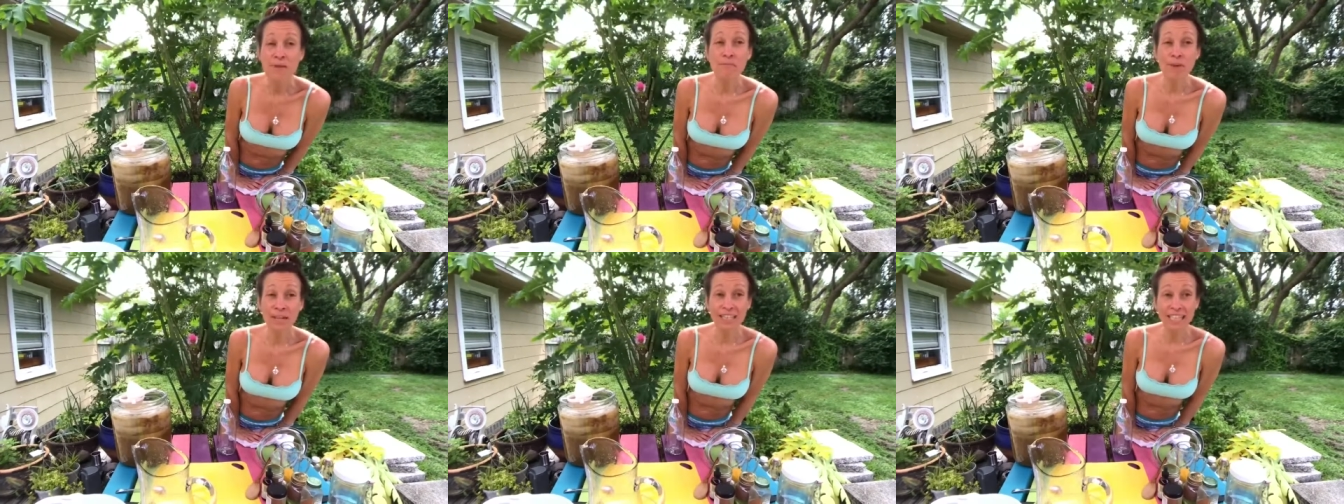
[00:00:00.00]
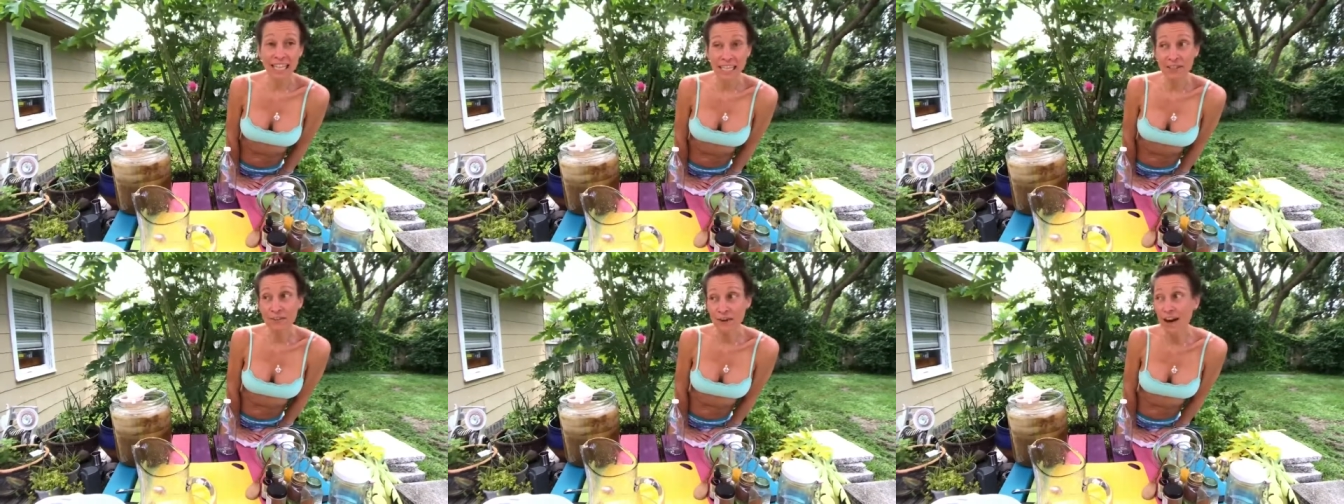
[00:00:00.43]
but
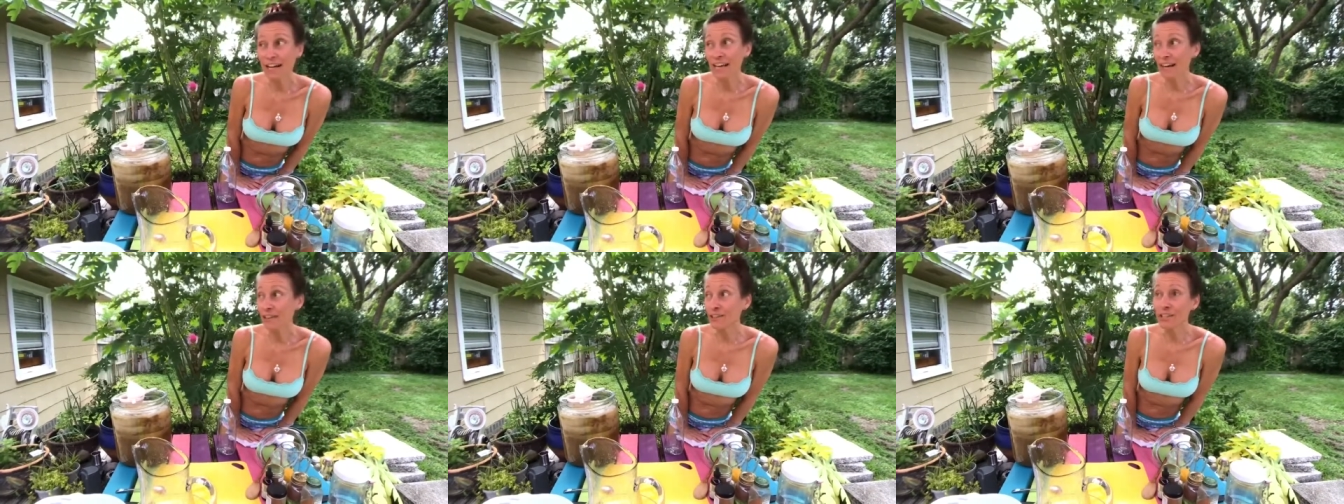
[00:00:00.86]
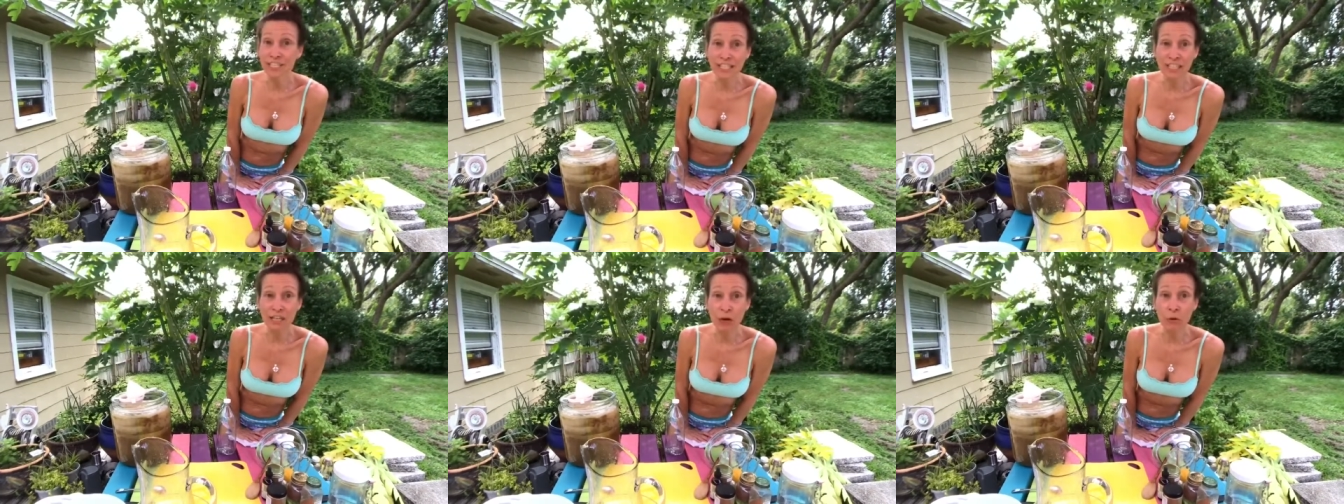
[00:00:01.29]
later on I'll look
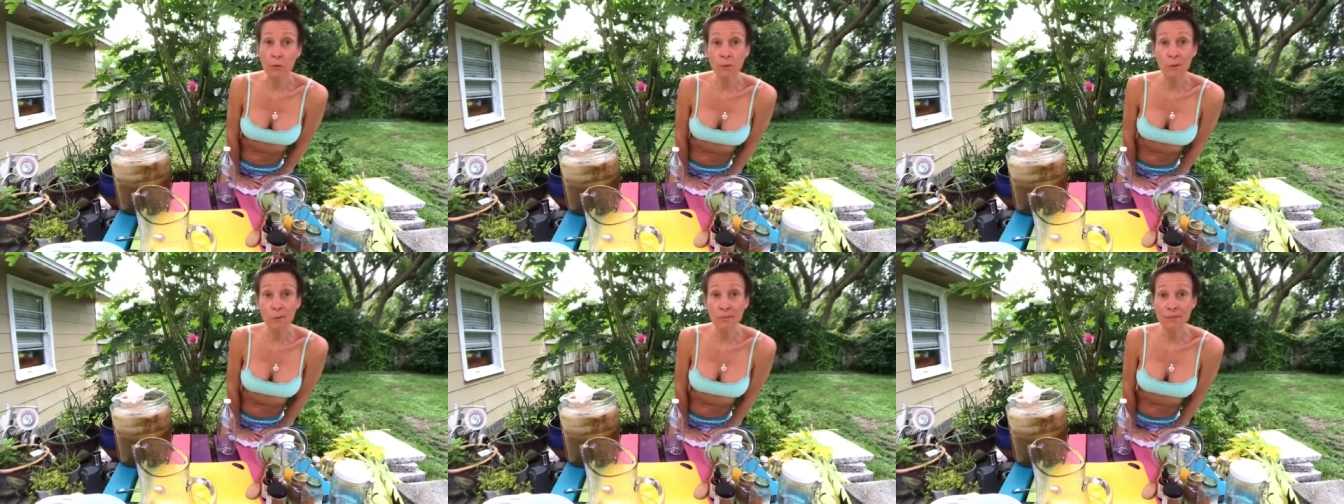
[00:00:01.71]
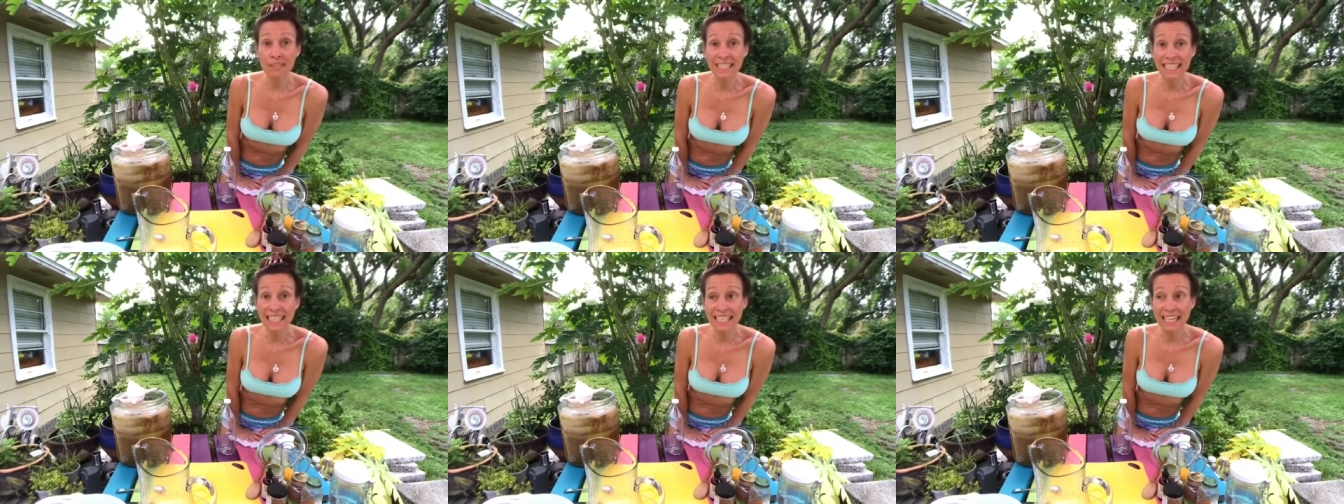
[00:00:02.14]
and go,
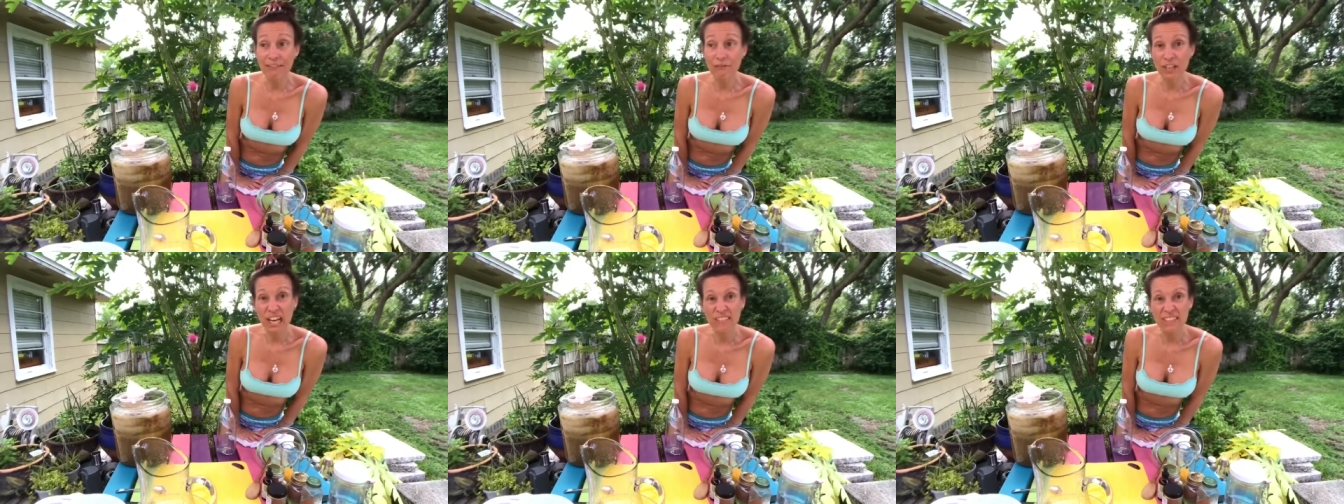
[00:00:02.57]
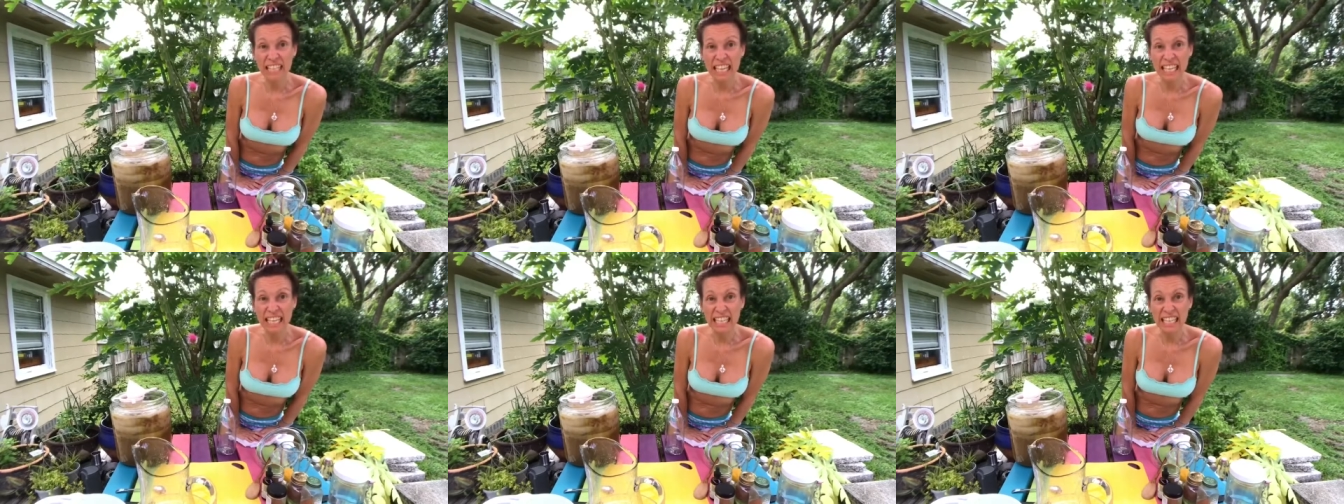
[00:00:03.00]
oopsie, I forgot what
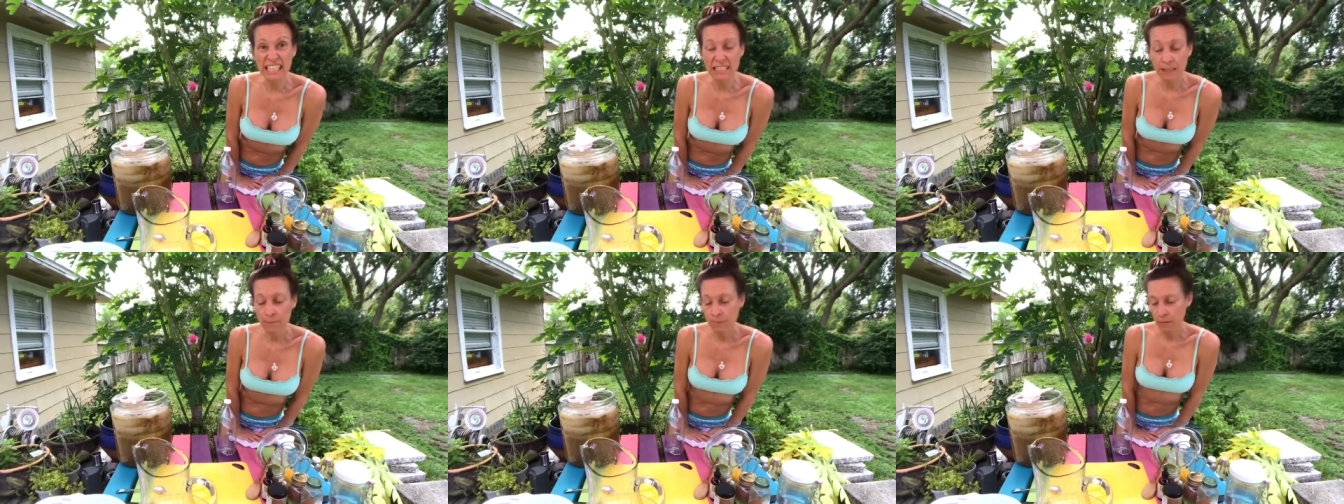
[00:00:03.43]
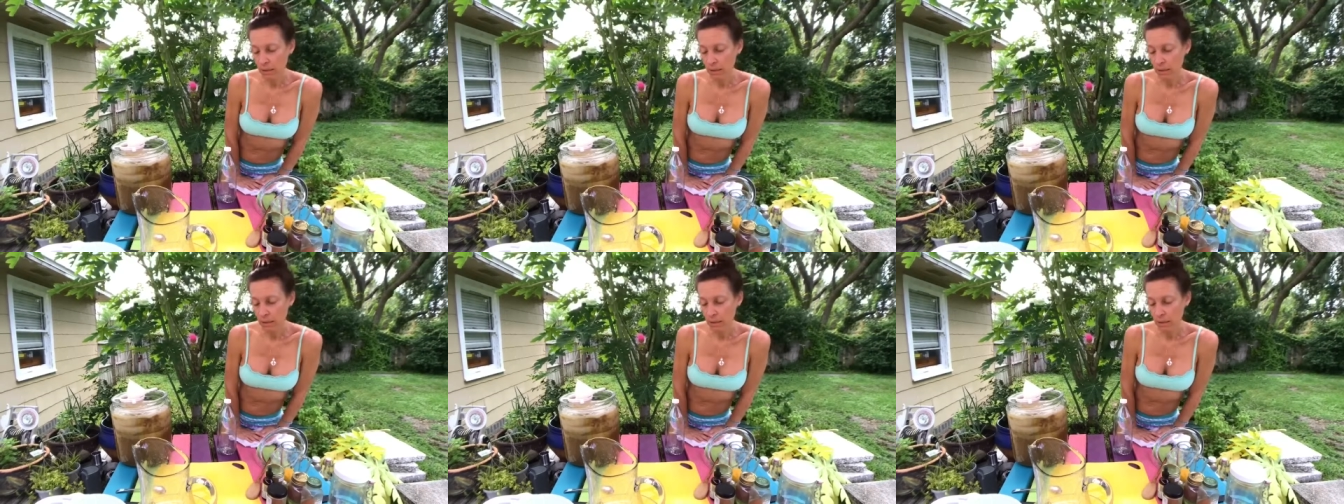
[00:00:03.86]
that is.